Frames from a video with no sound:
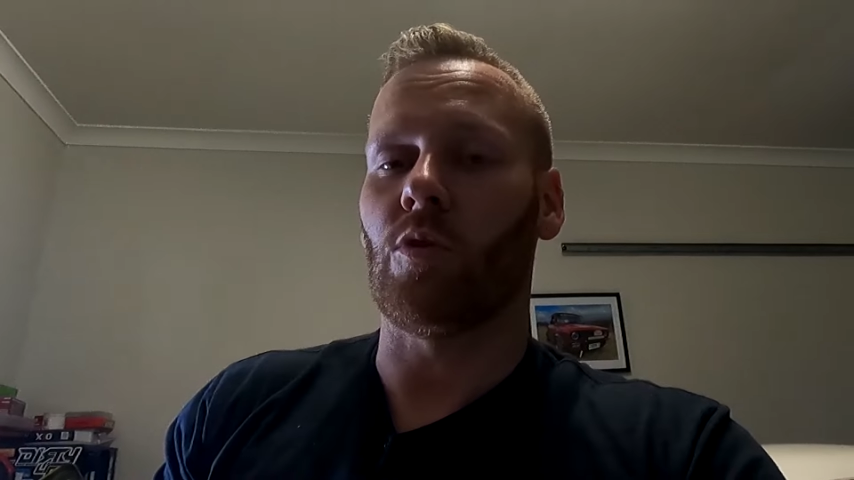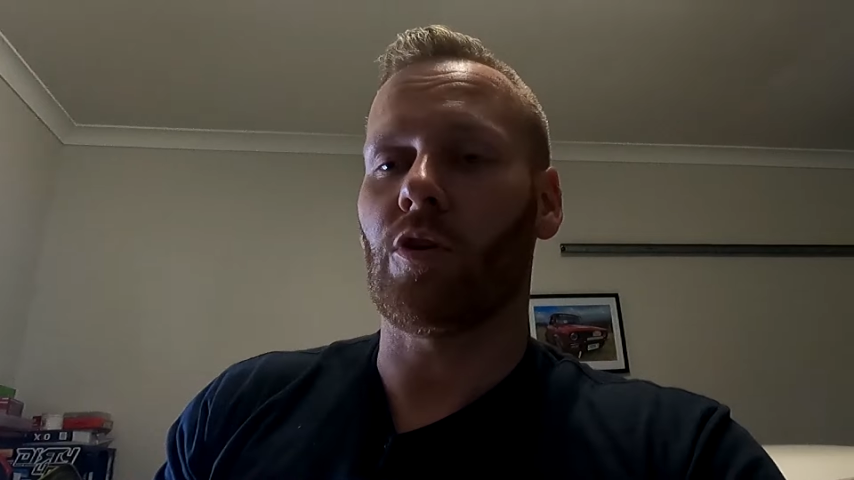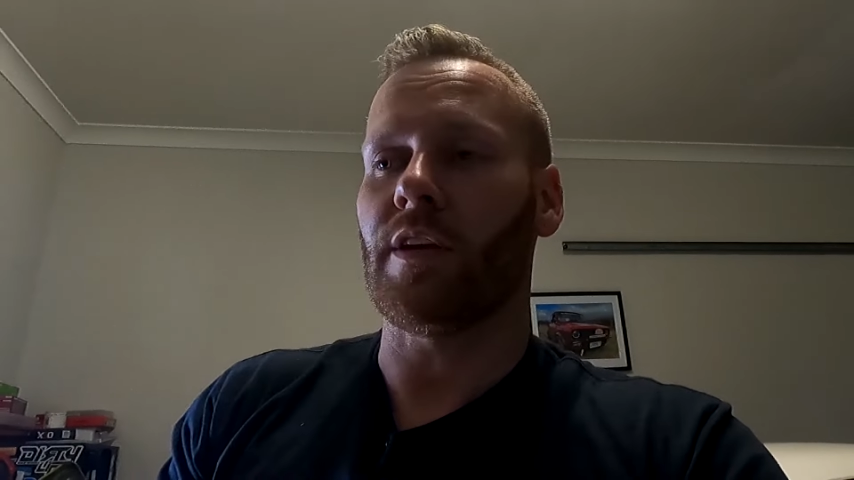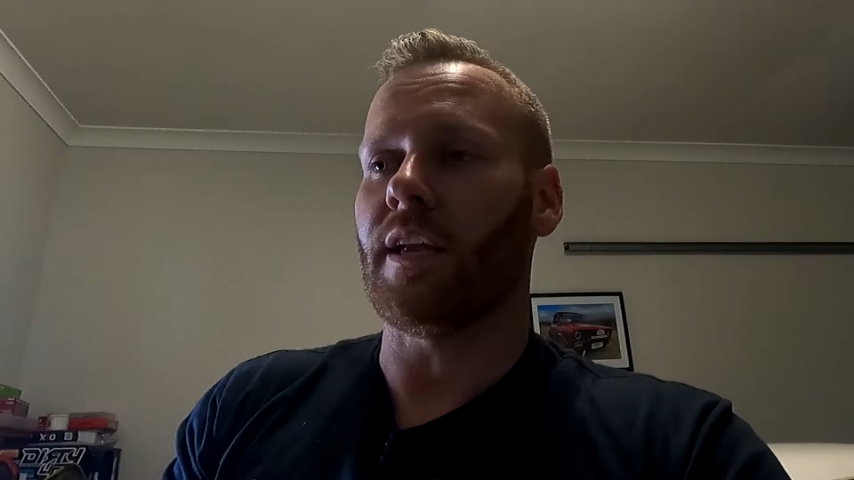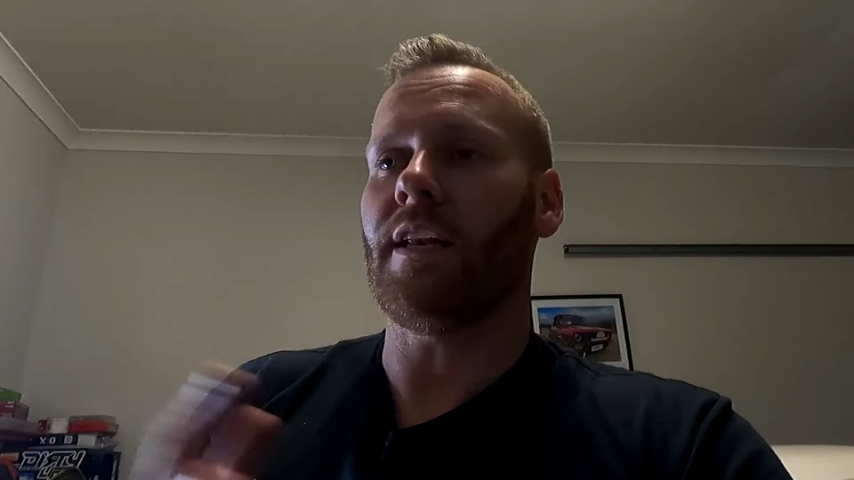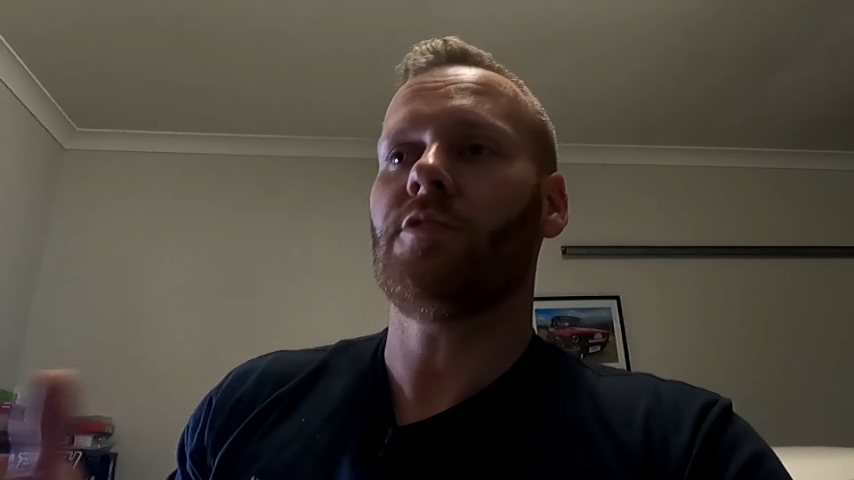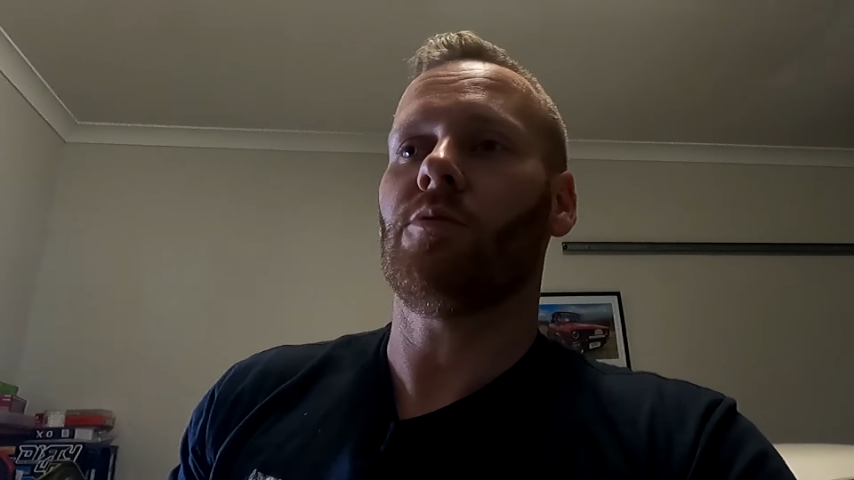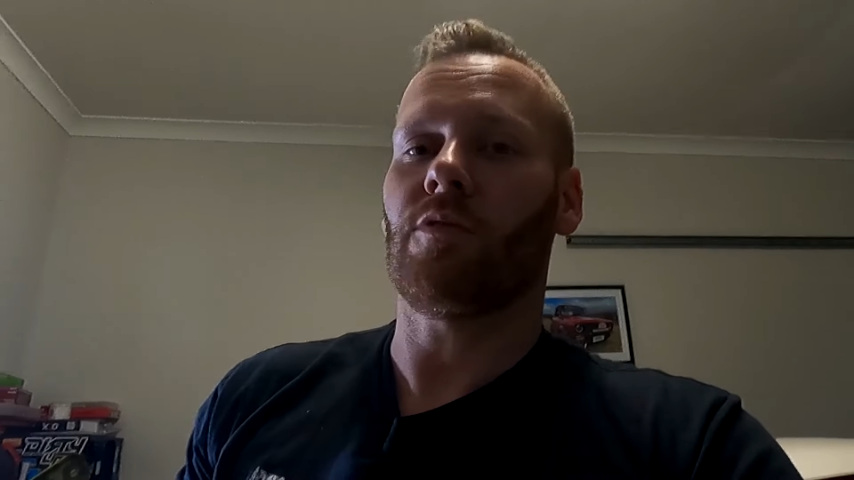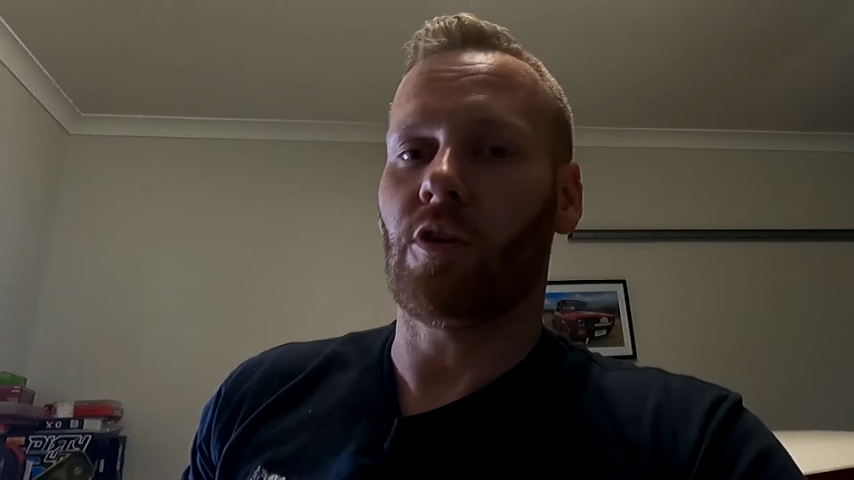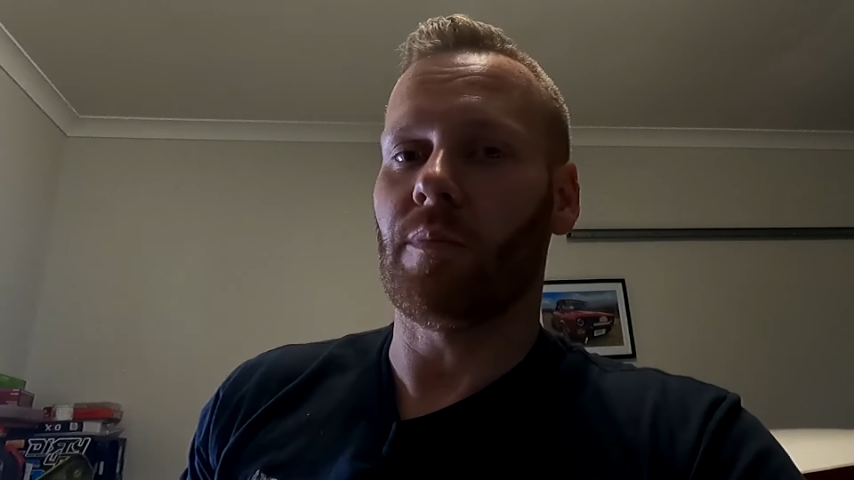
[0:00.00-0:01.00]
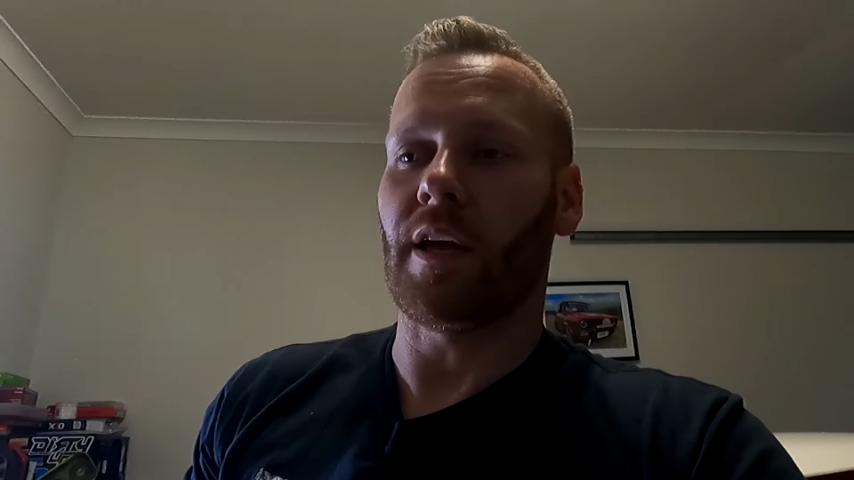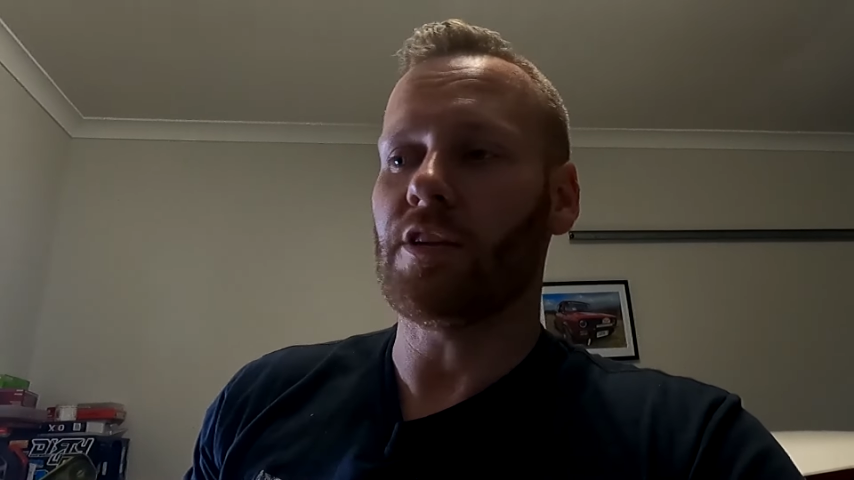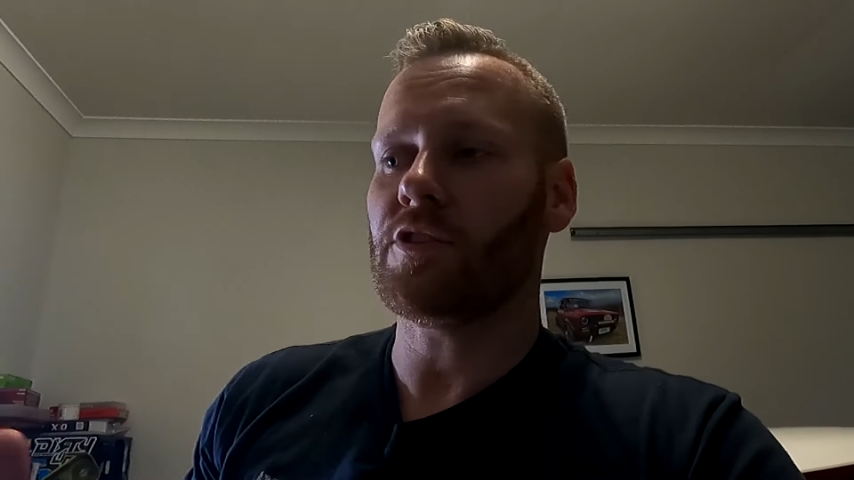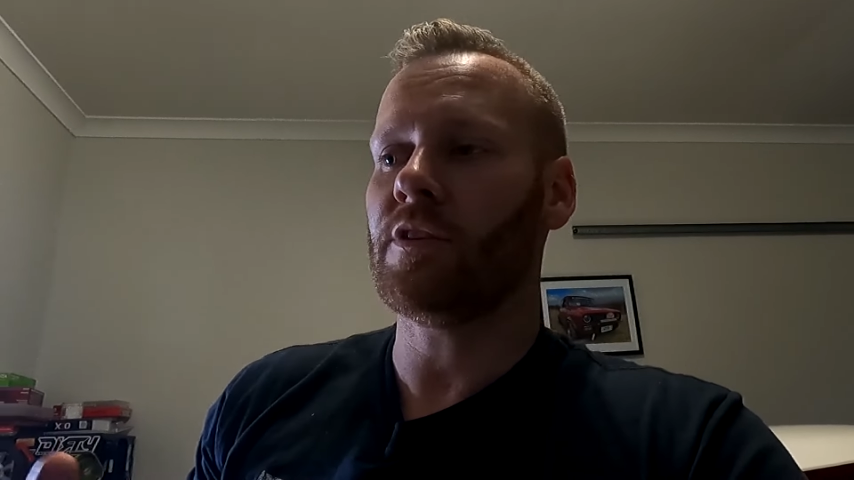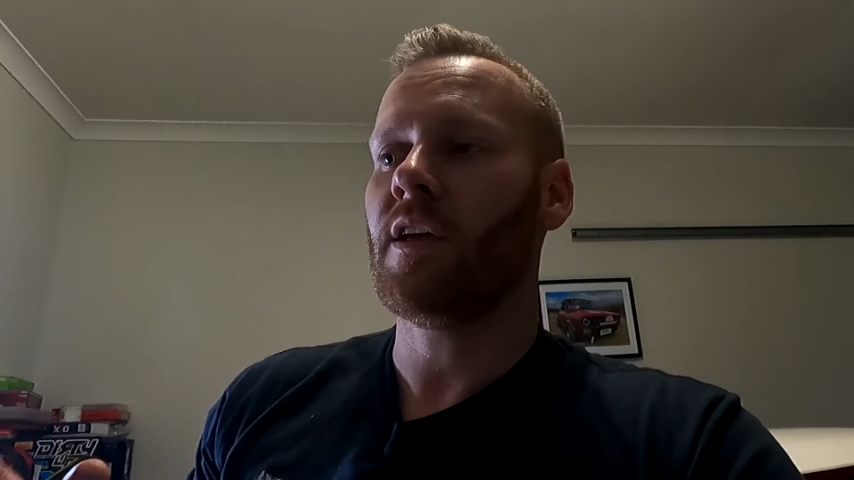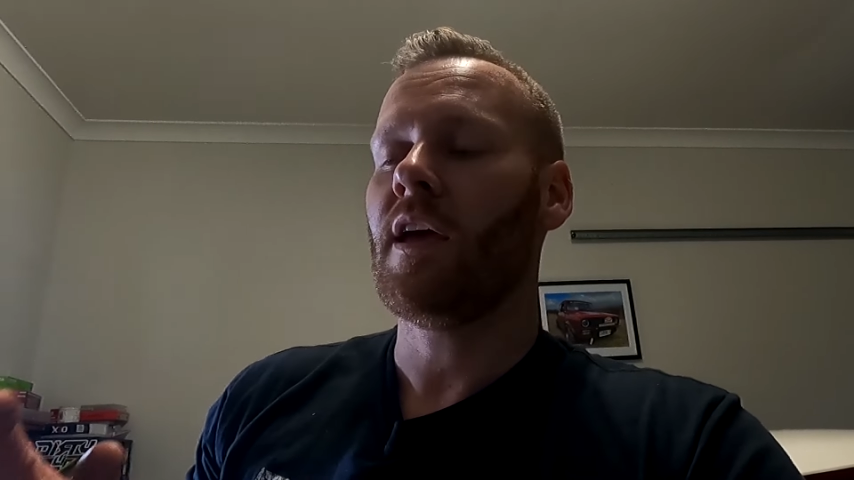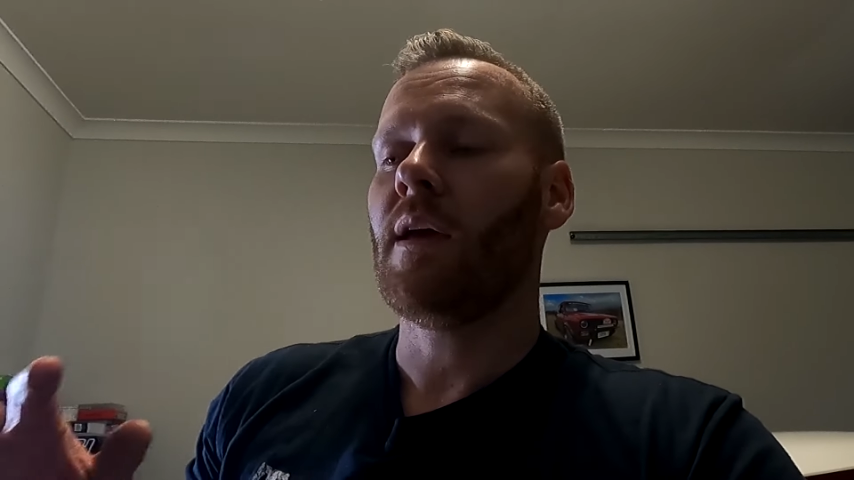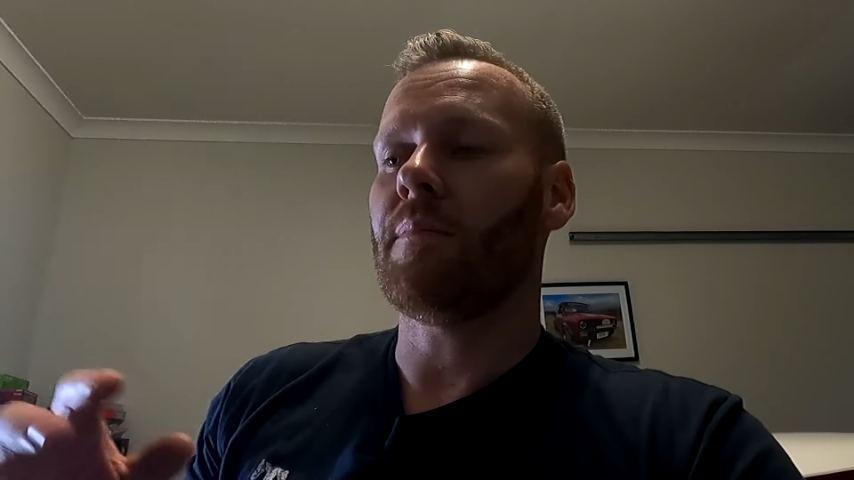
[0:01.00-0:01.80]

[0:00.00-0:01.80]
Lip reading: work in any sort of combination,